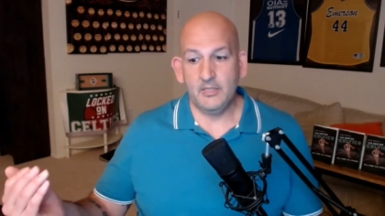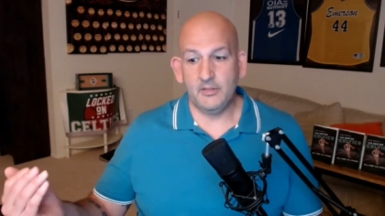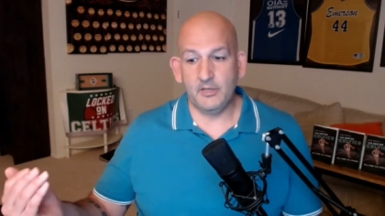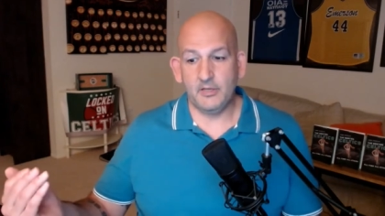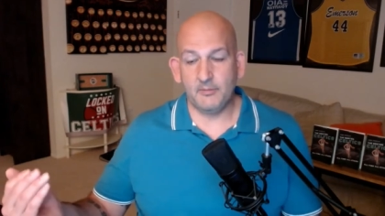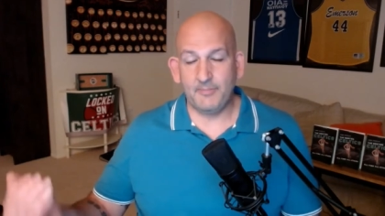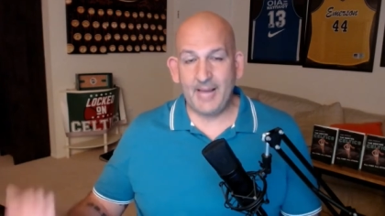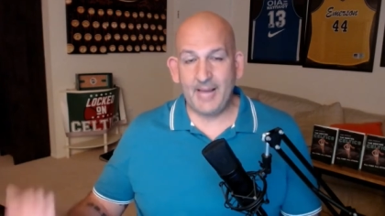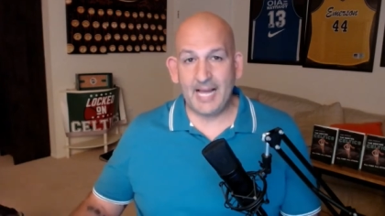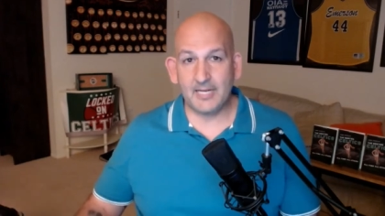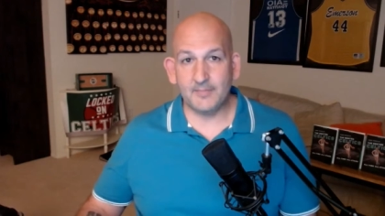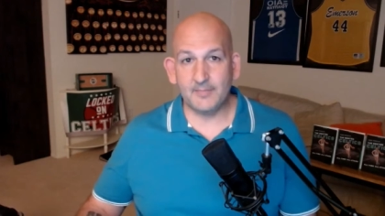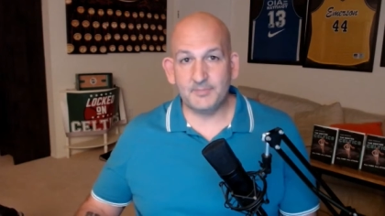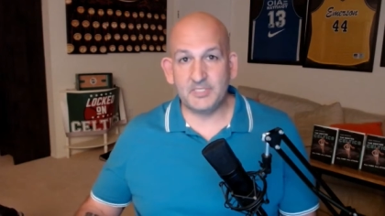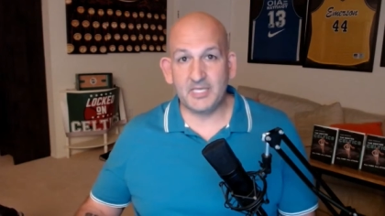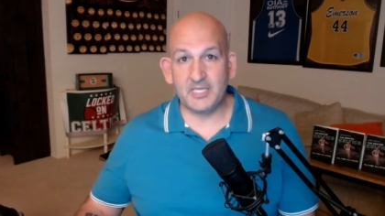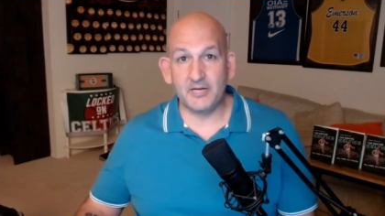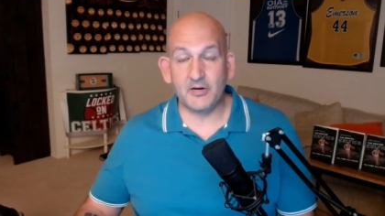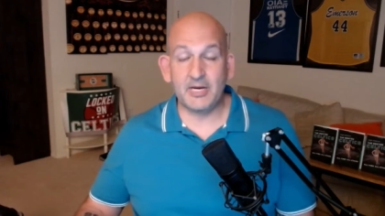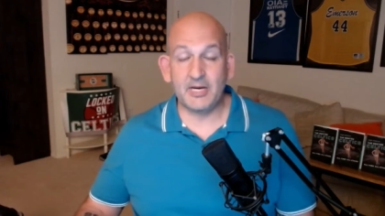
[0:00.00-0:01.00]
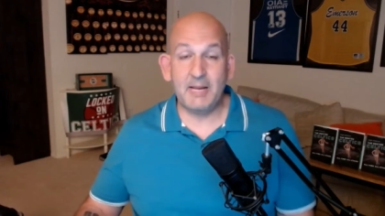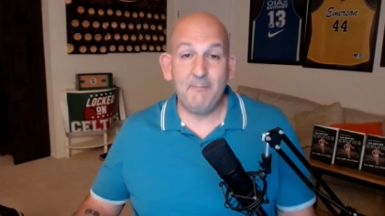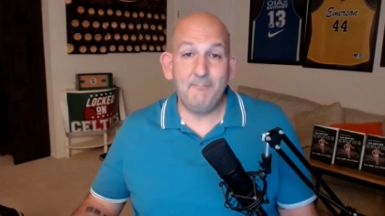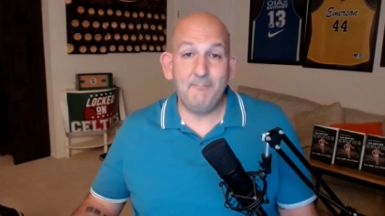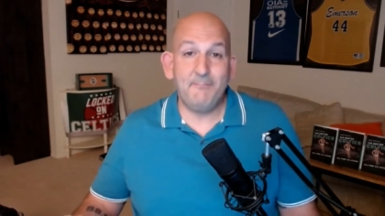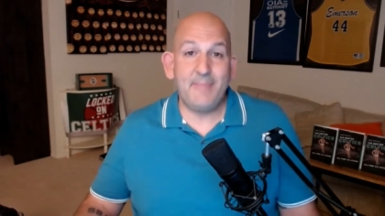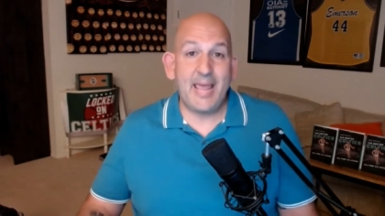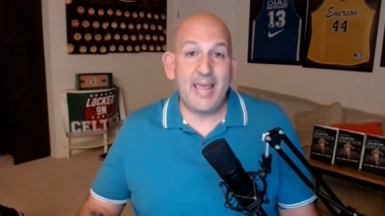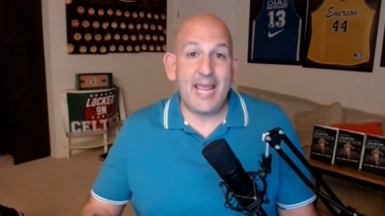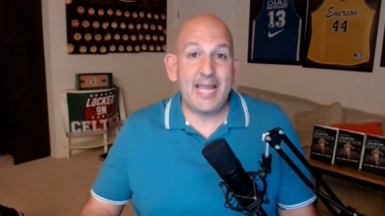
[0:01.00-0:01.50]
their backup center. And it
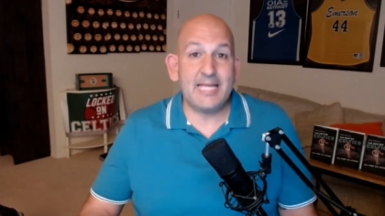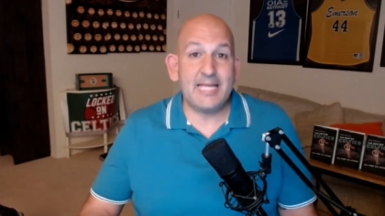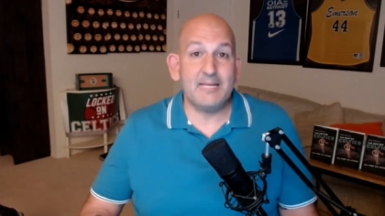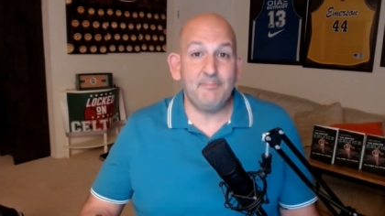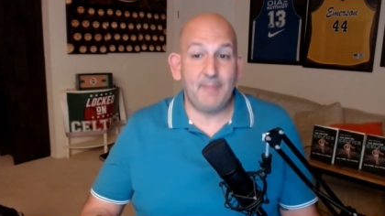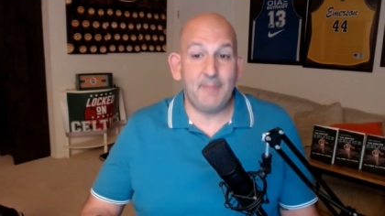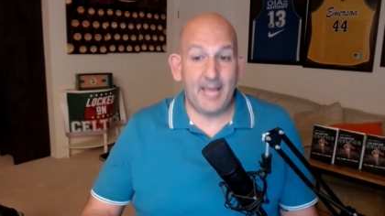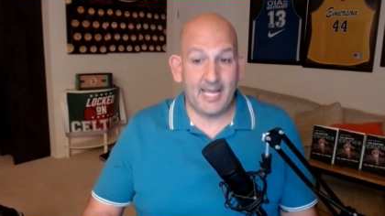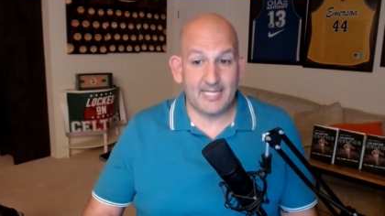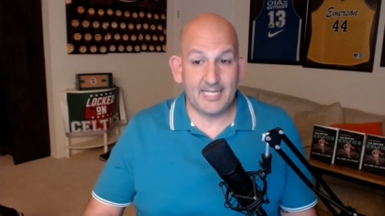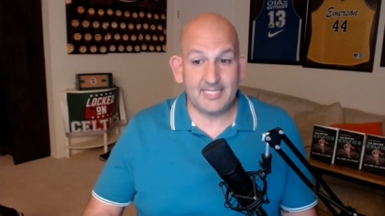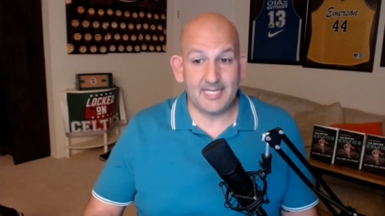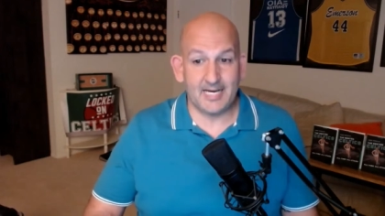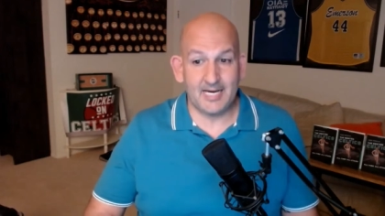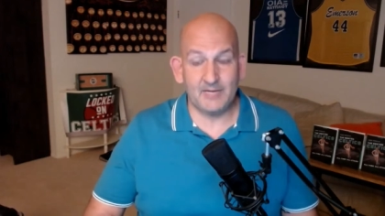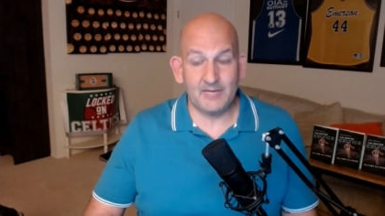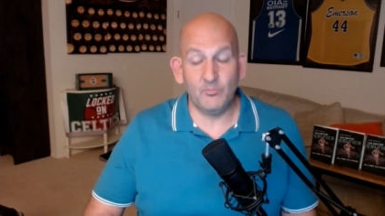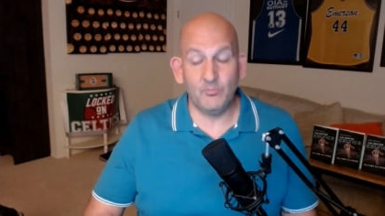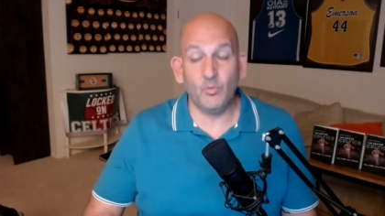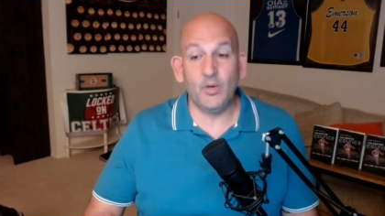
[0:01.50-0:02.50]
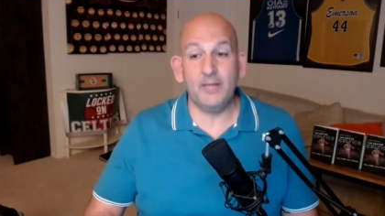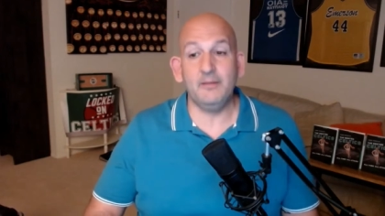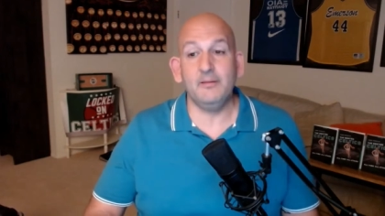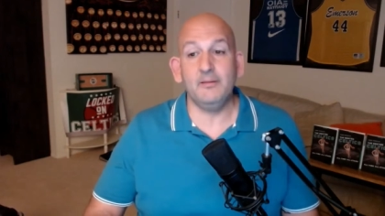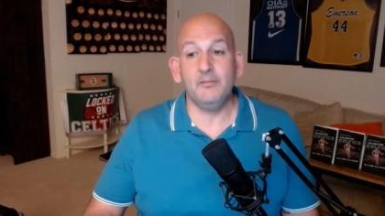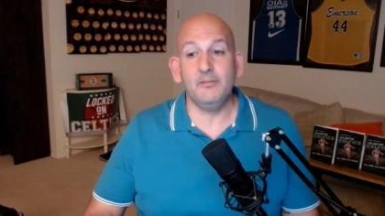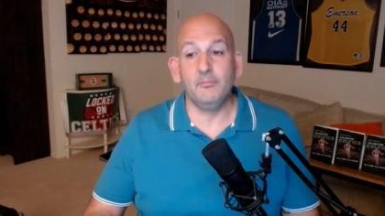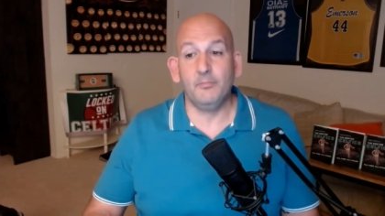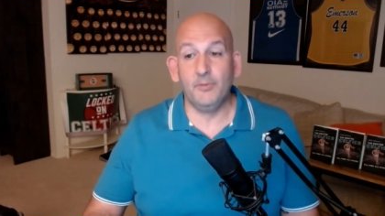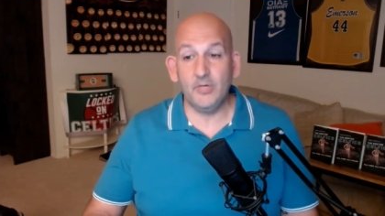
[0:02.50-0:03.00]
may depend on what
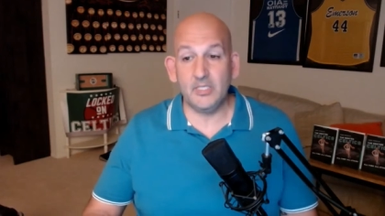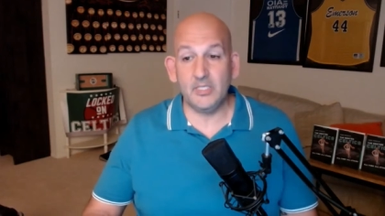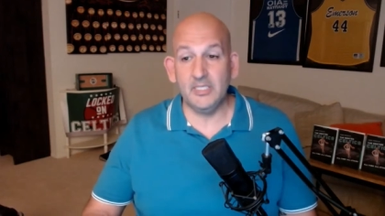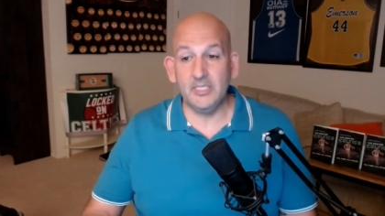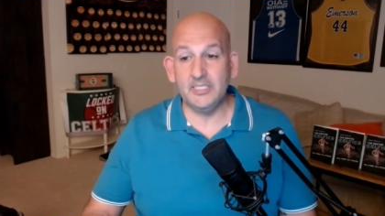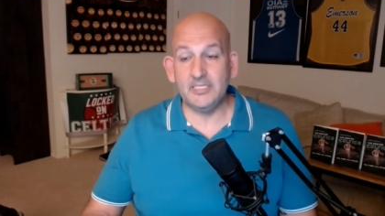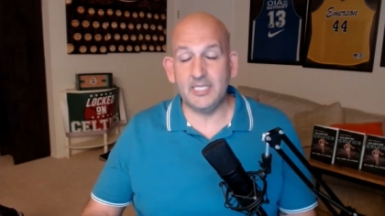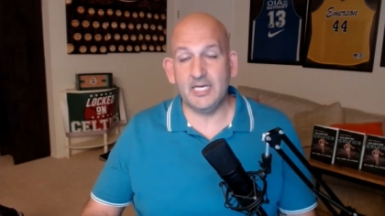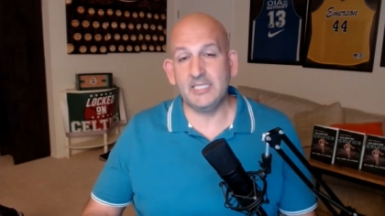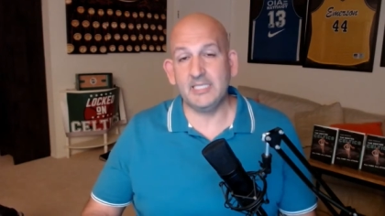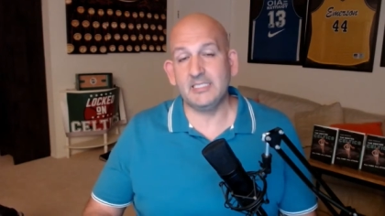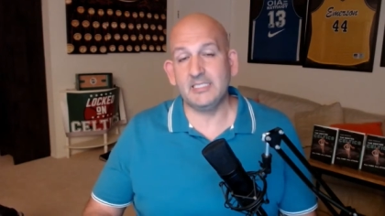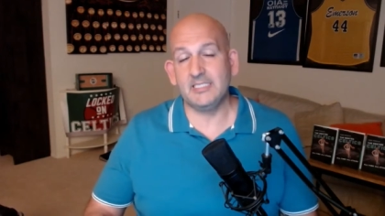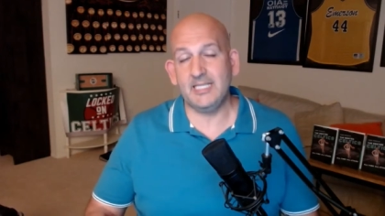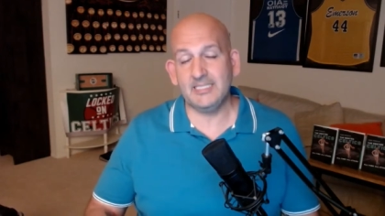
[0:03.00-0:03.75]
Brooklyn does,